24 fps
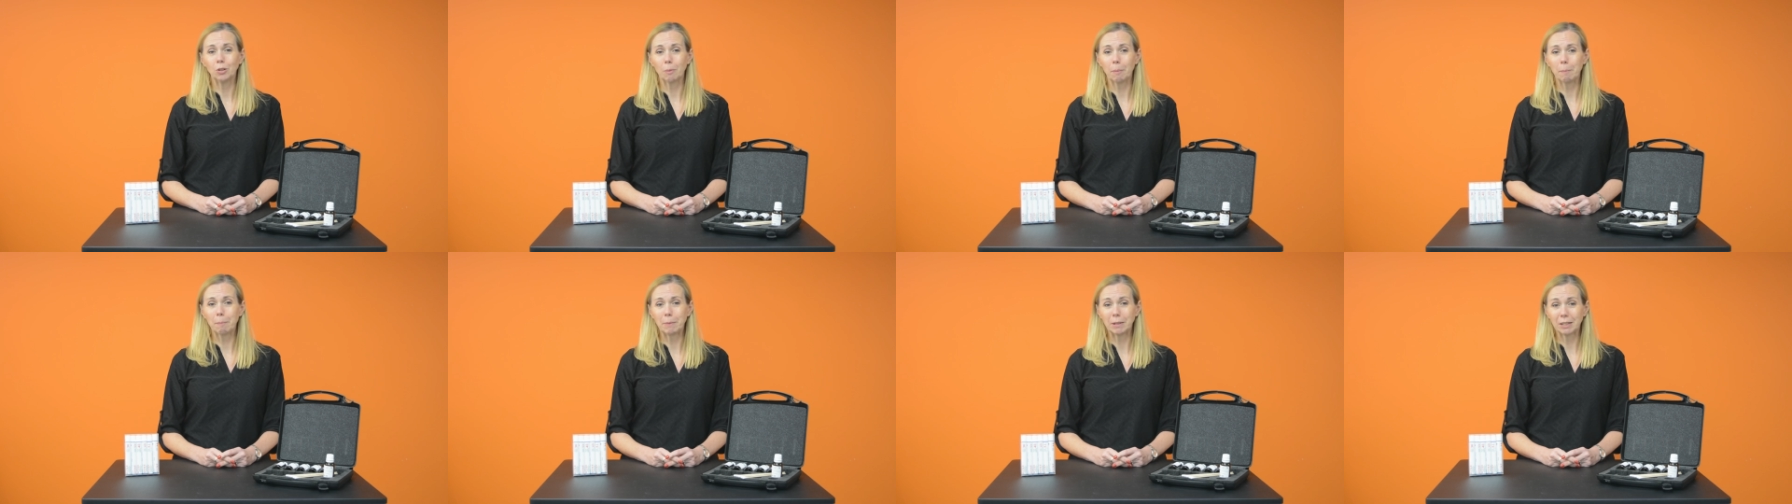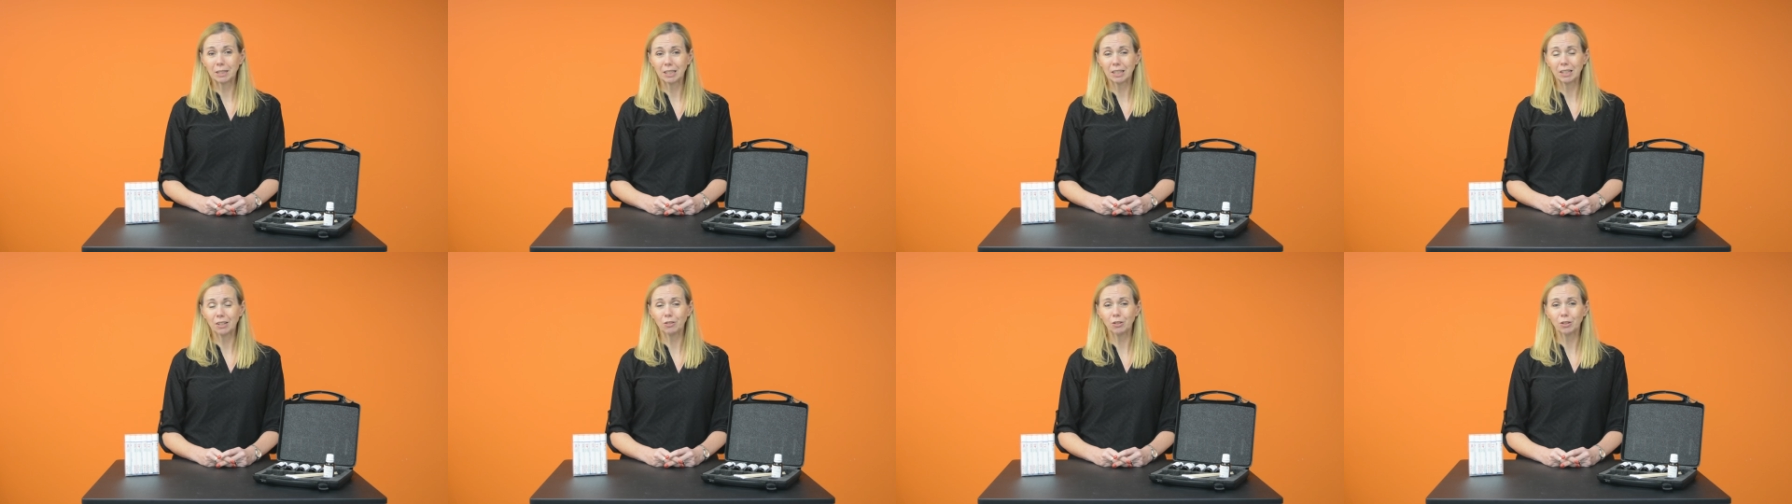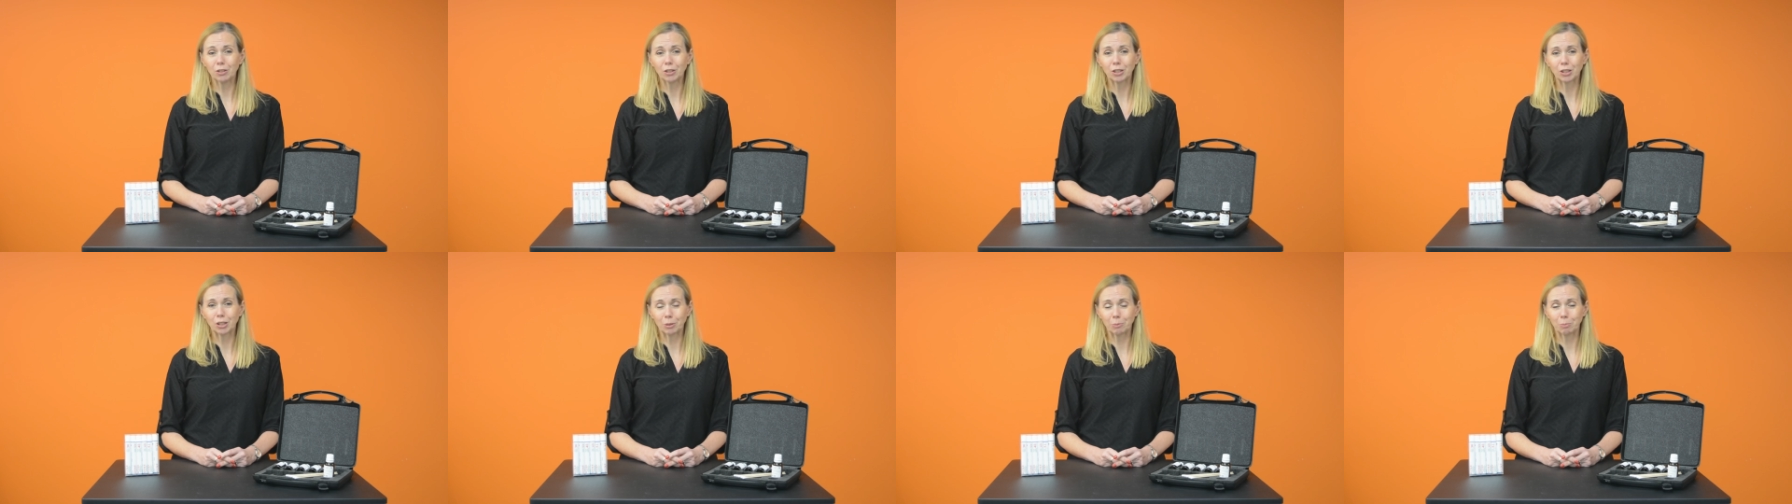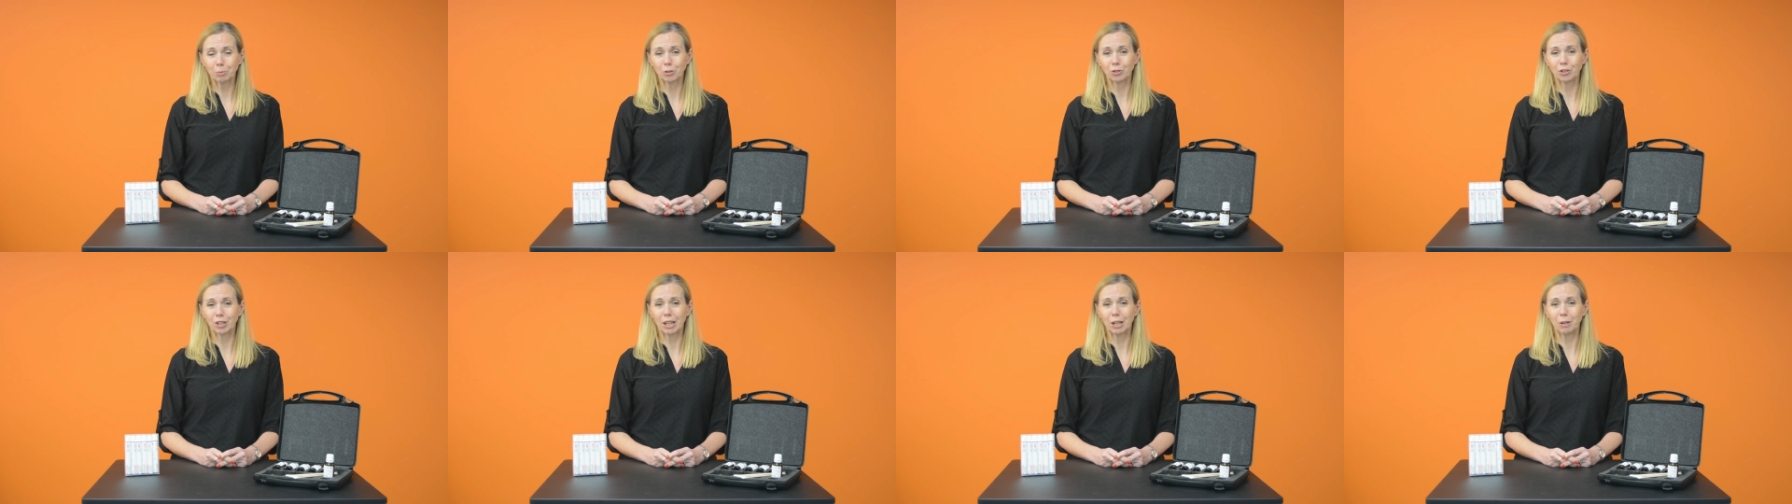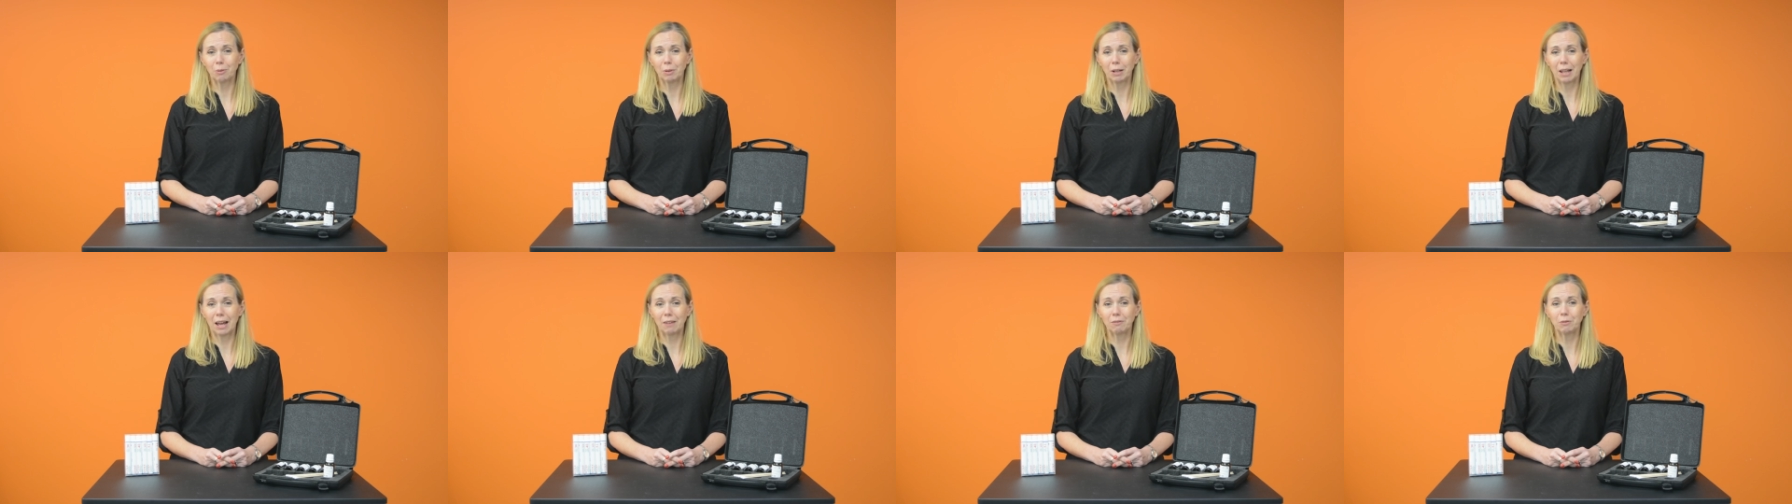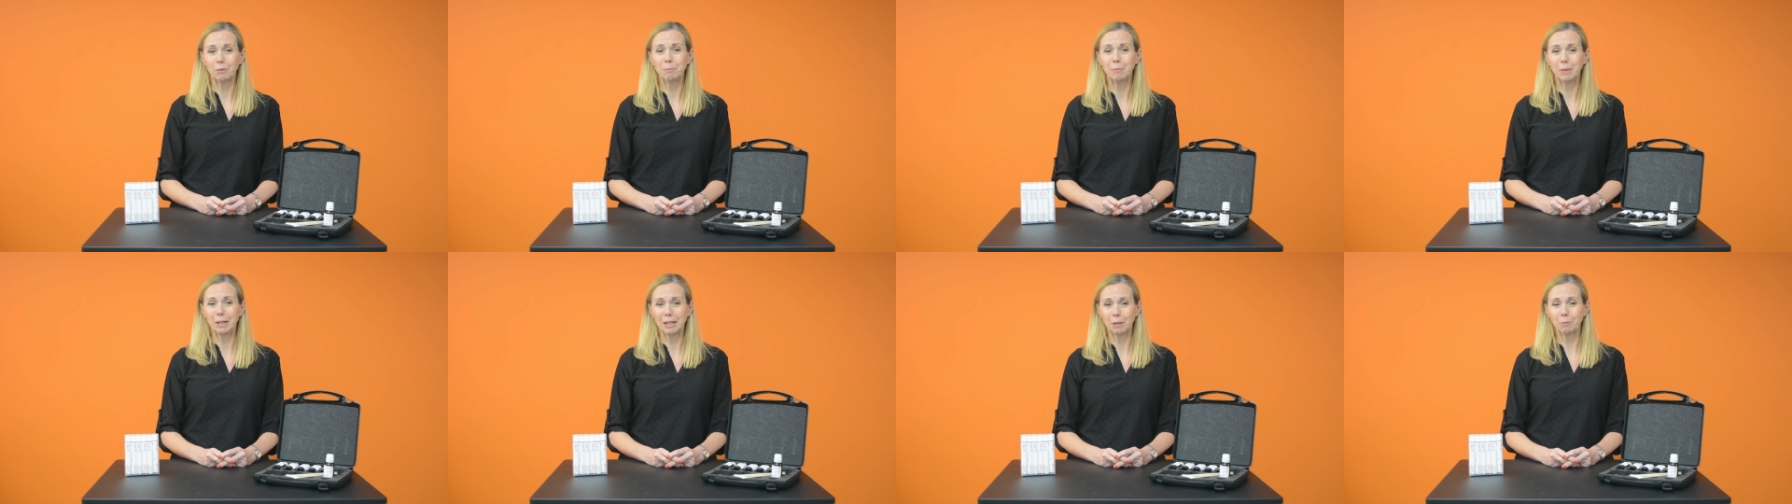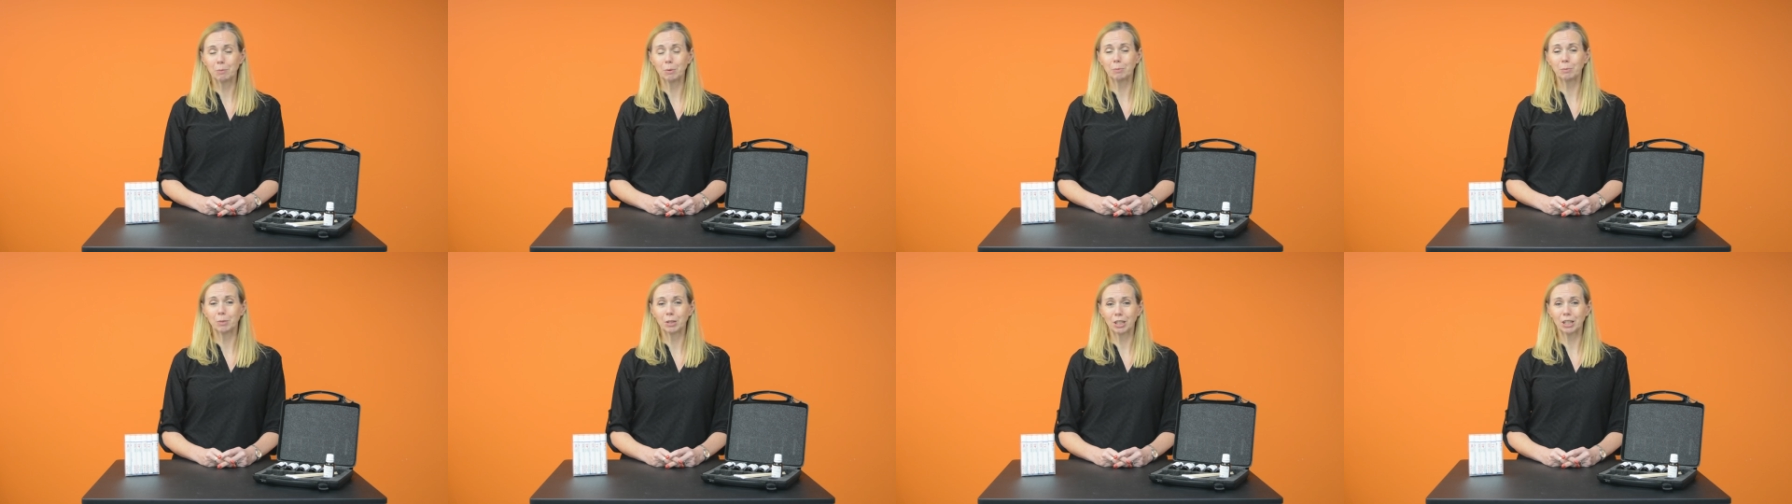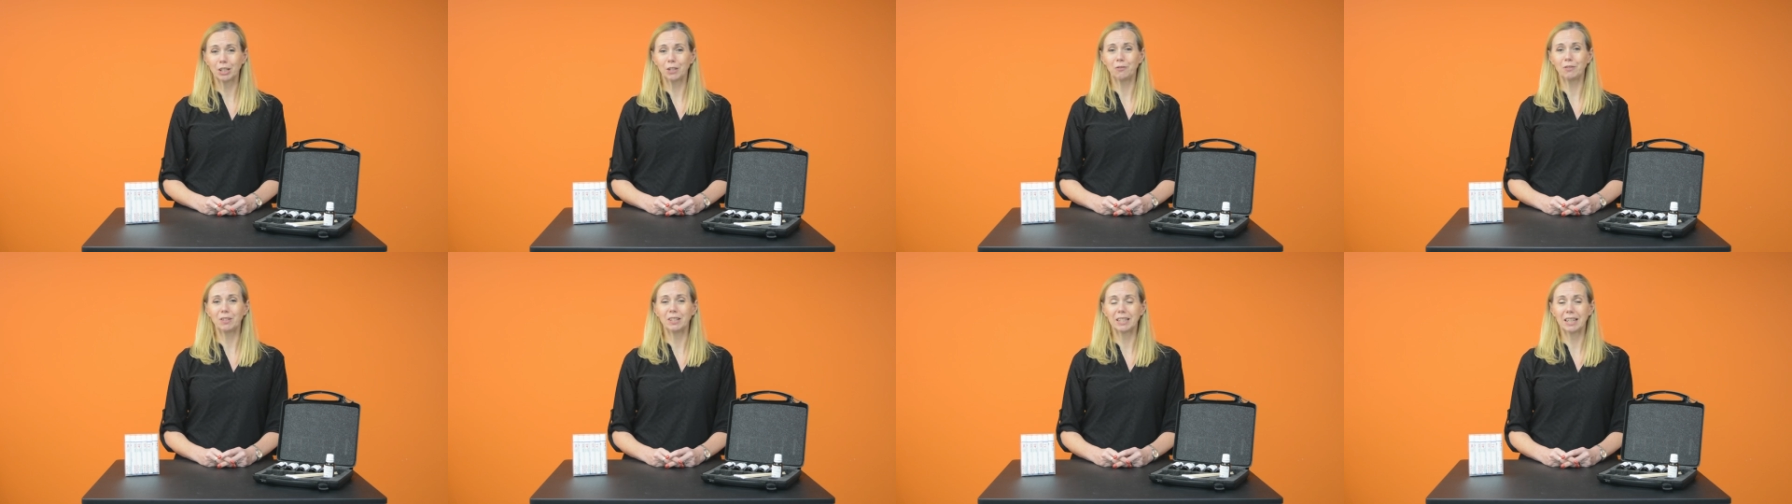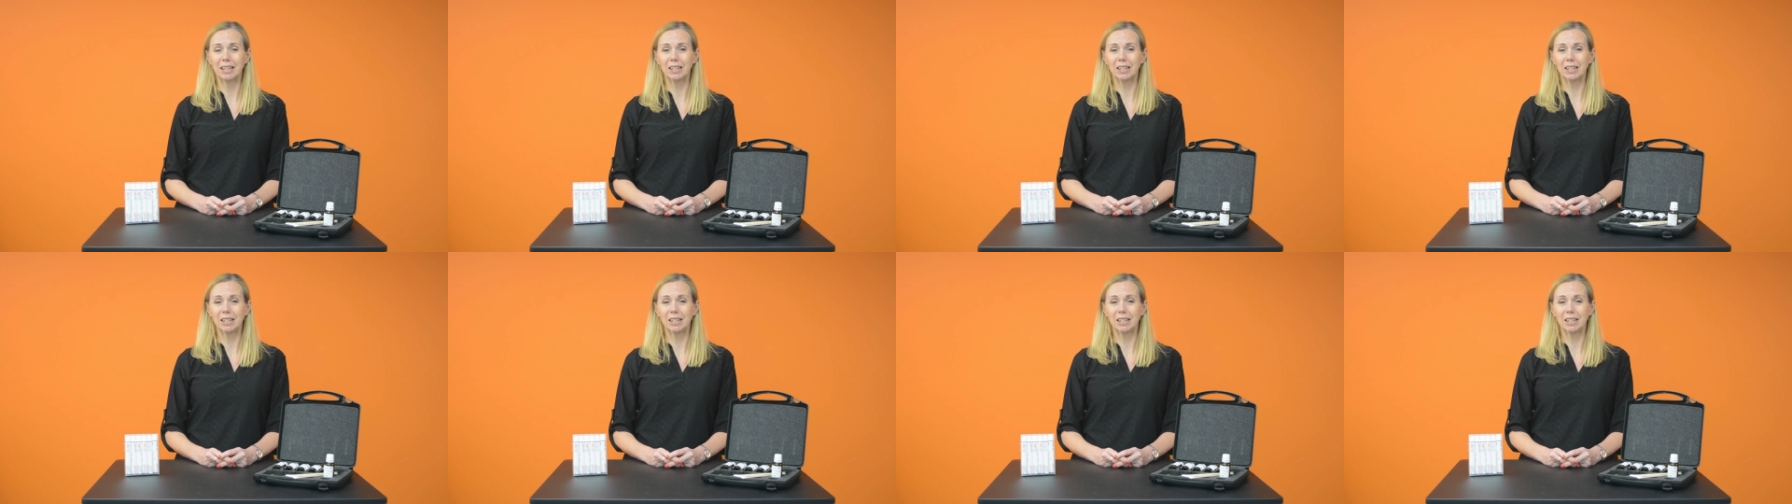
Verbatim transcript: your material substrate will have a minimum surface